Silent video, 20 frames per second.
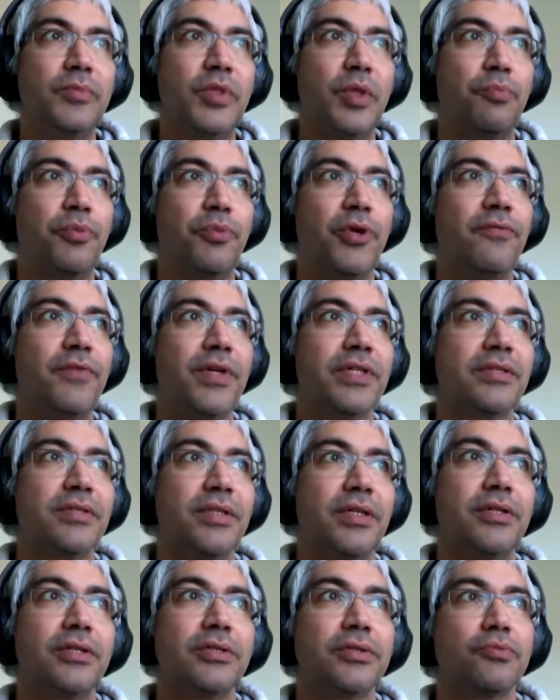the
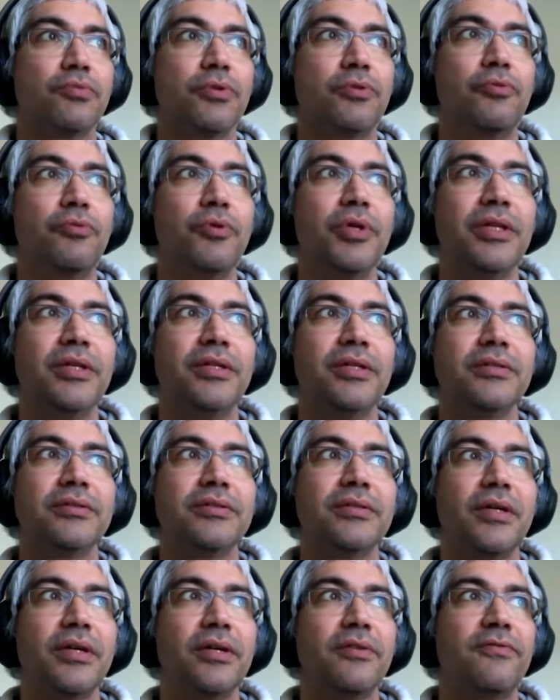previous years were really
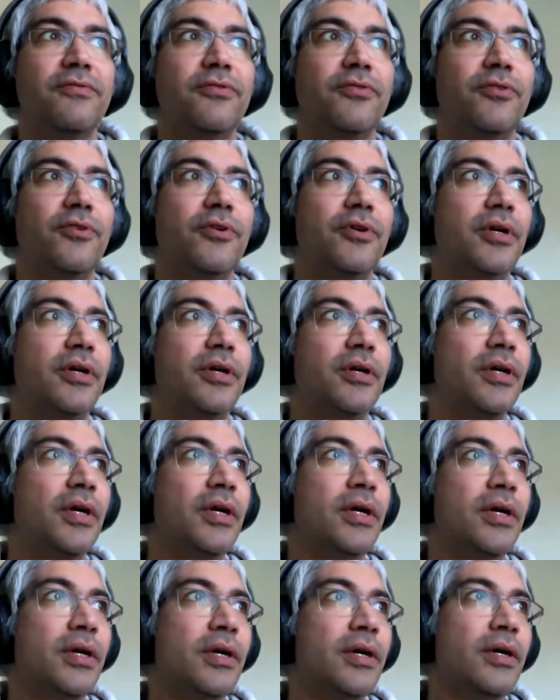designed for
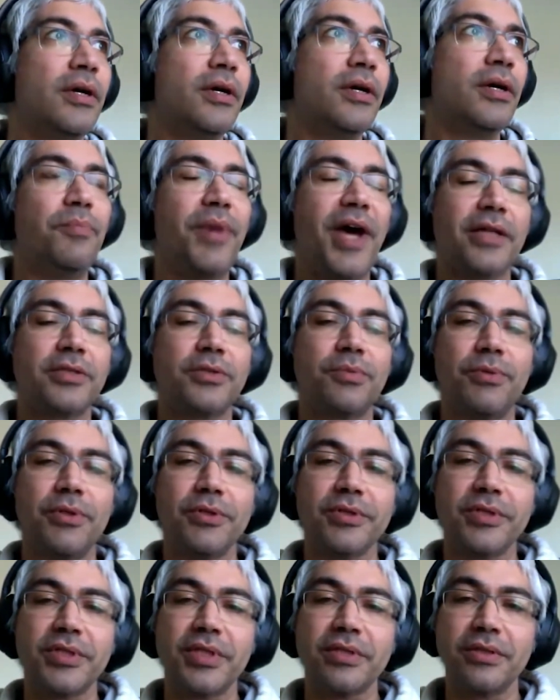batch
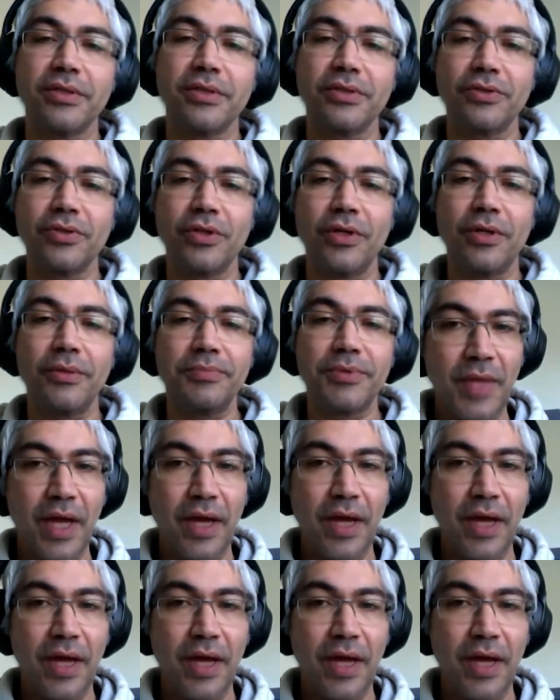processing jobs.